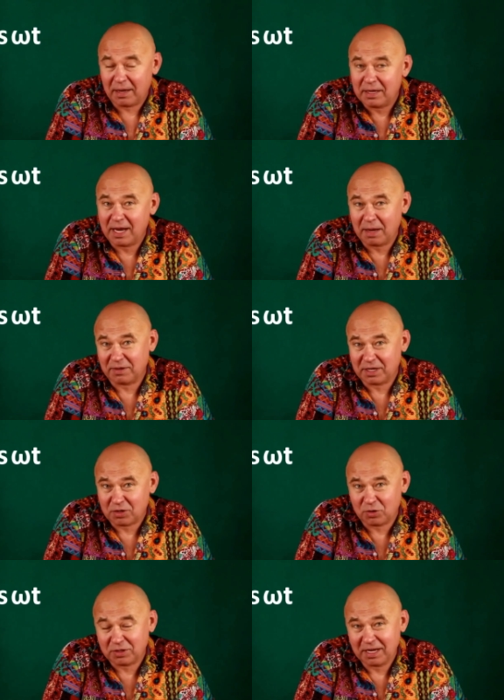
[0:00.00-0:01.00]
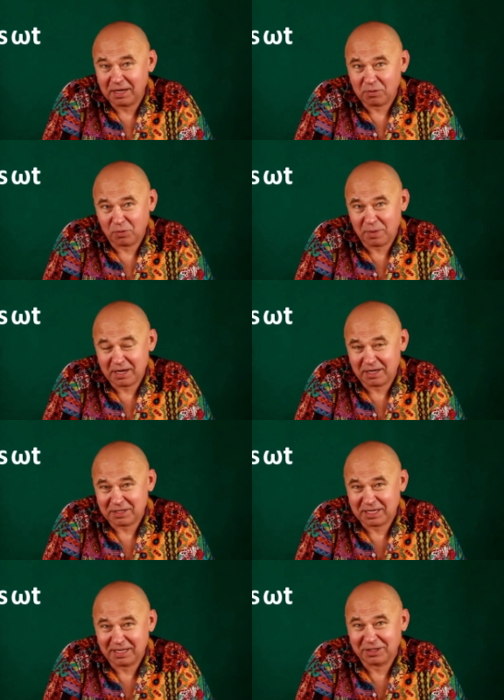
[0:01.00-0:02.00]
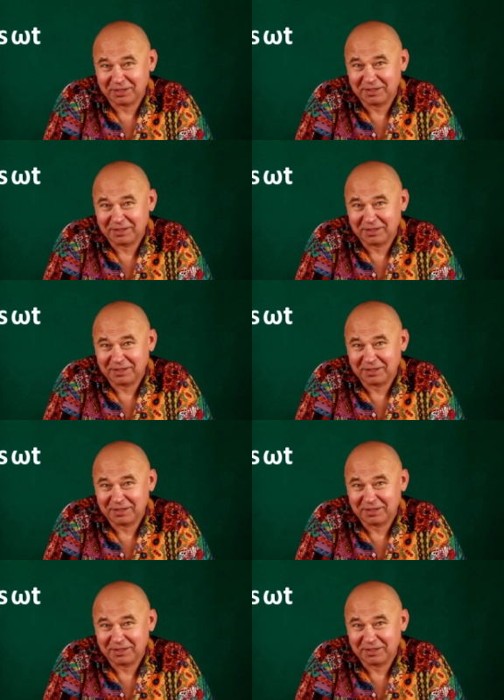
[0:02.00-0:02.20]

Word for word: times the cosine of omega t